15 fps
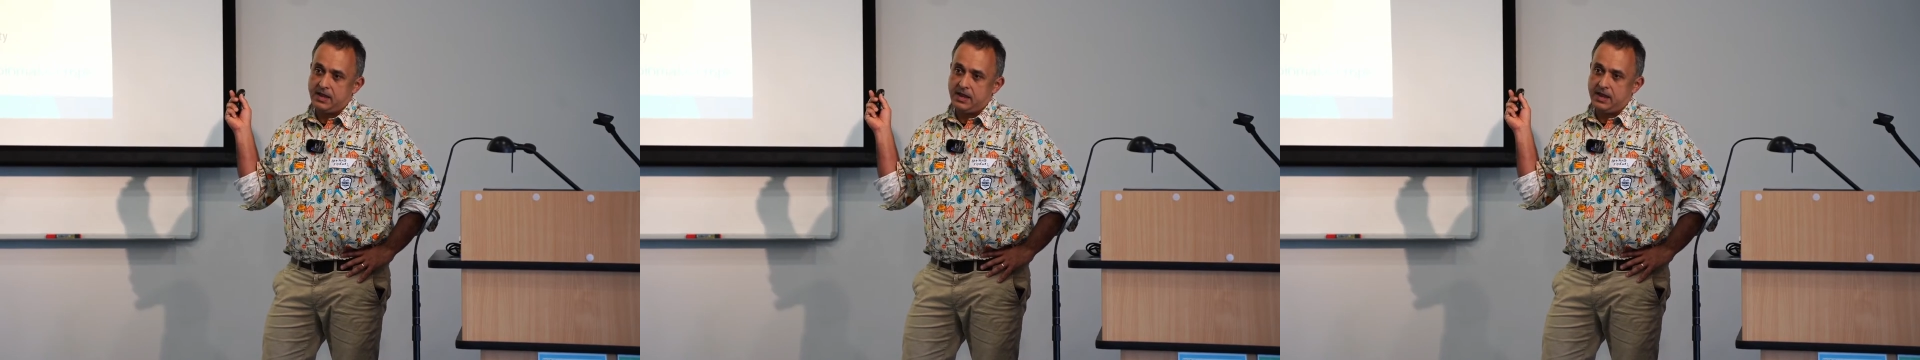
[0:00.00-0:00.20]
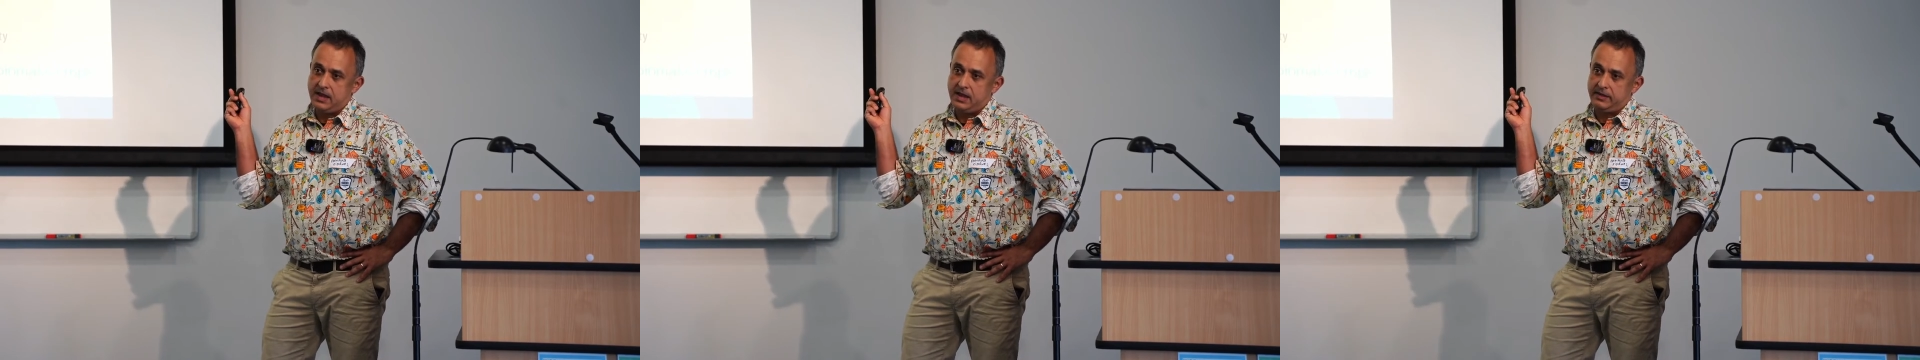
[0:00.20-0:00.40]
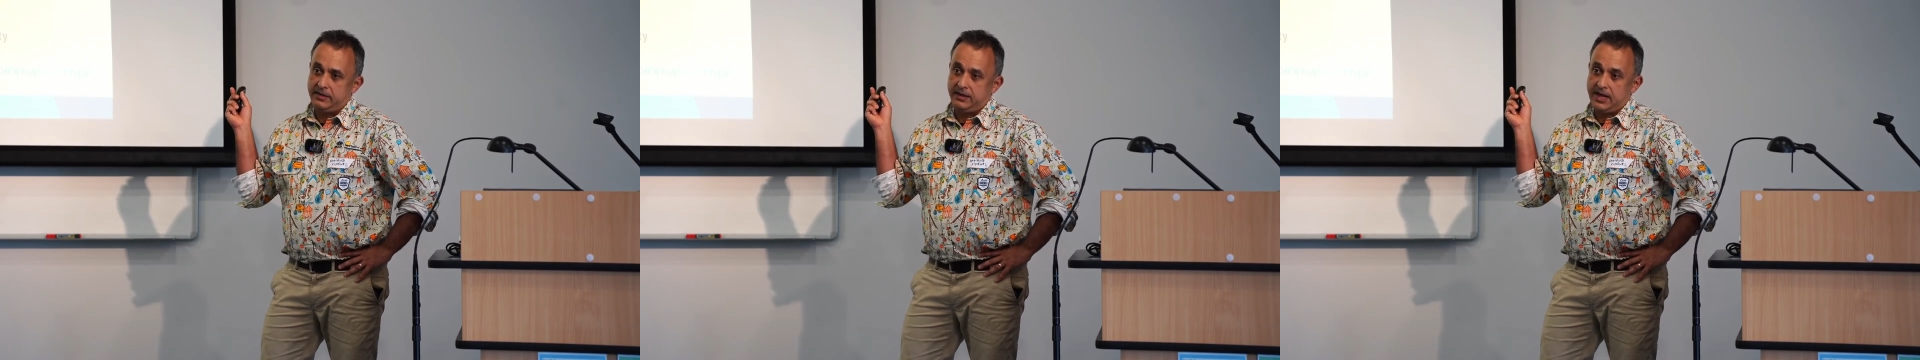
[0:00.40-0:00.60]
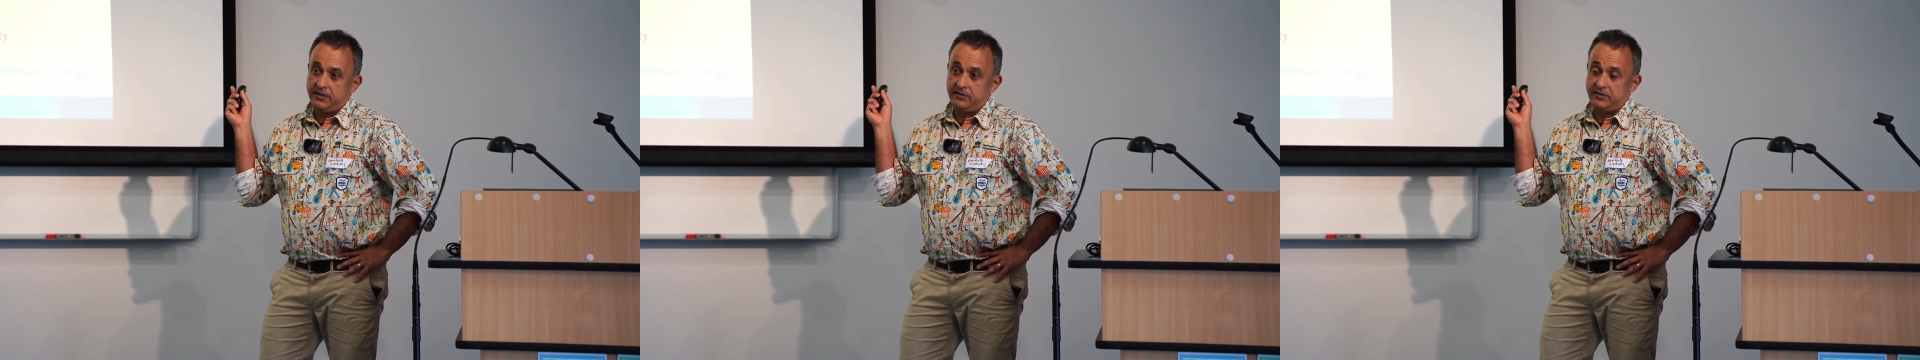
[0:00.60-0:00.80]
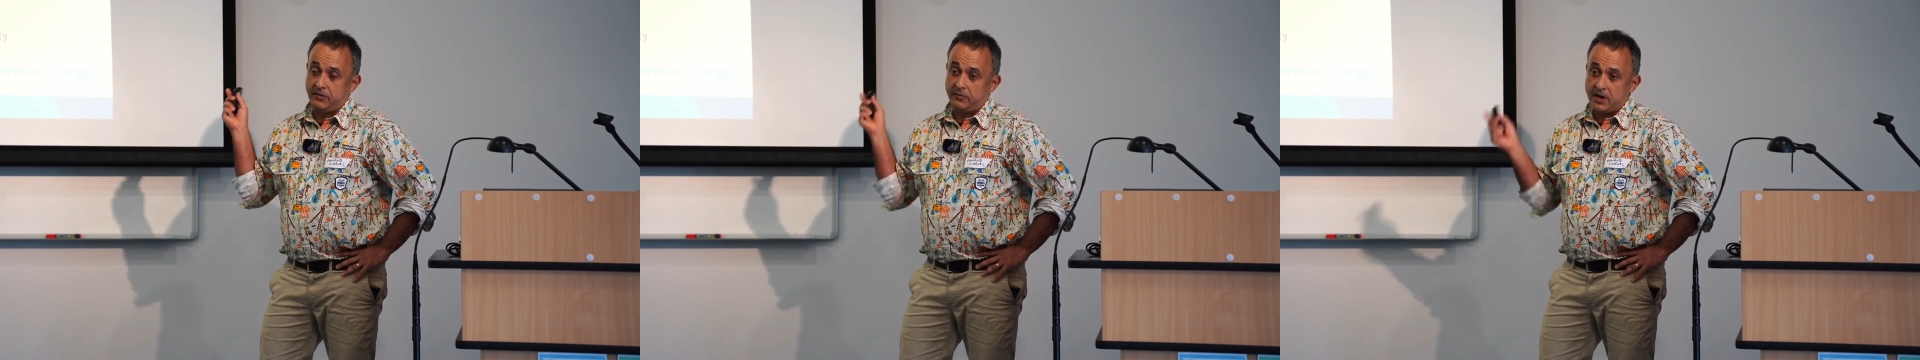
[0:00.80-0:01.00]
the
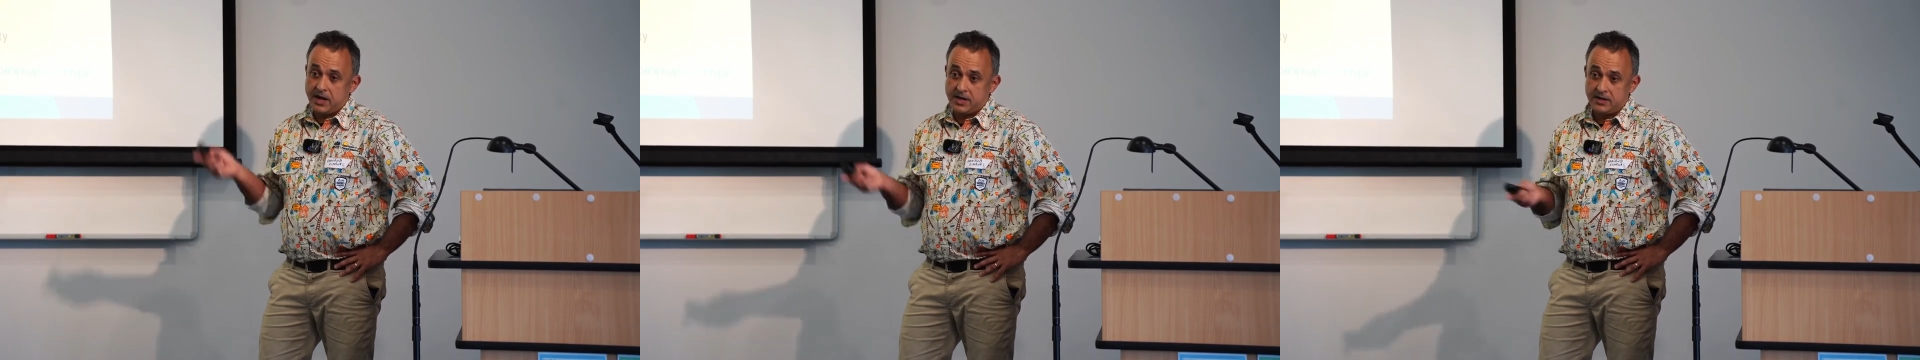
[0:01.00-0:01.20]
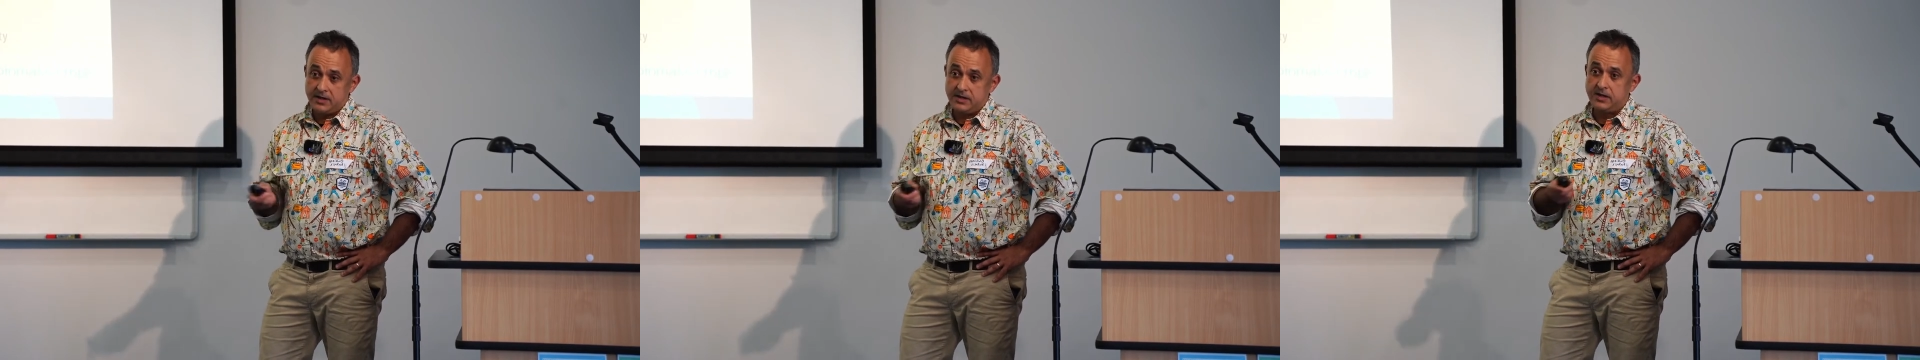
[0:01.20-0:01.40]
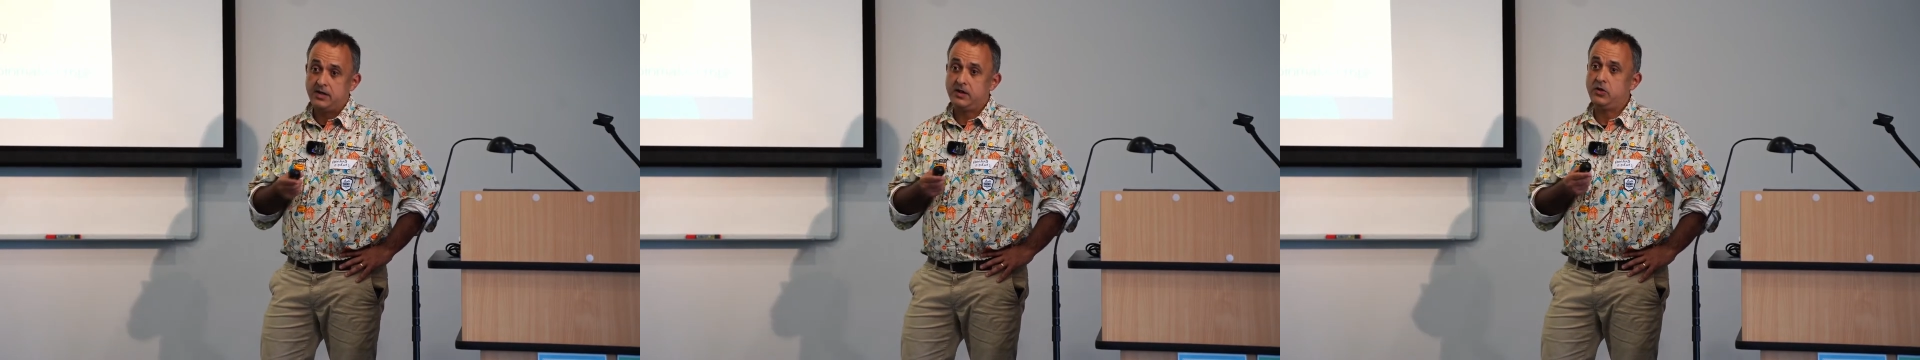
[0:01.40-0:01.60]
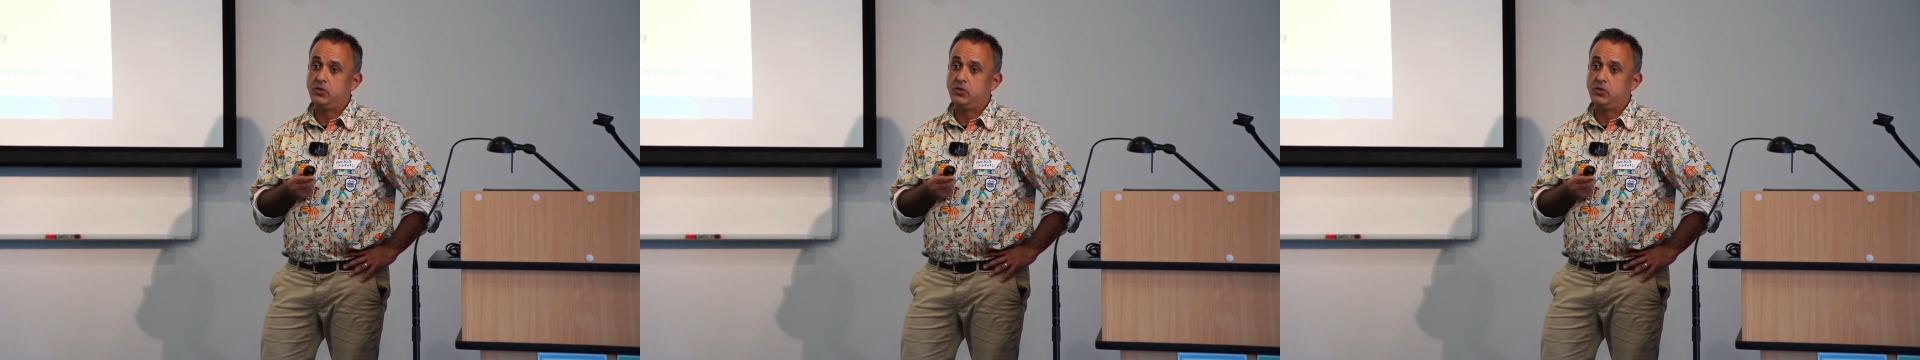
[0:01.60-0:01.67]
land is degraded,